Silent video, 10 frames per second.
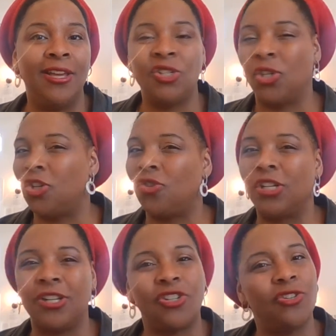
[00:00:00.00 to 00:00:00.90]
So the
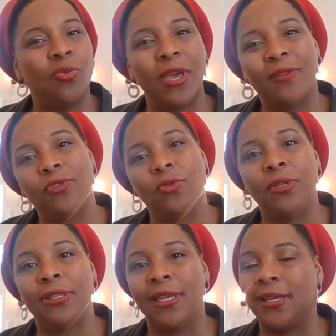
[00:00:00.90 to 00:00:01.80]
traditional way of
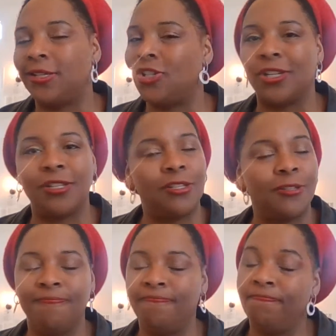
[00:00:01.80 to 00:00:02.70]
doing things
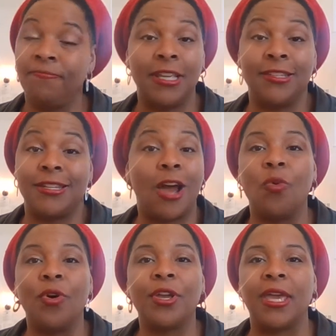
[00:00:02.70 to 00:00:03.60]
just it's
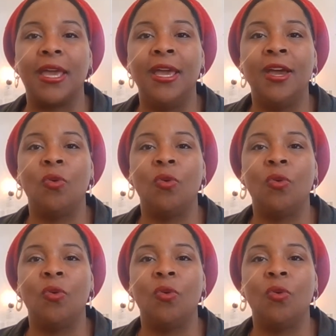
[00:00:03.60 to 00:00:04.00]
not working.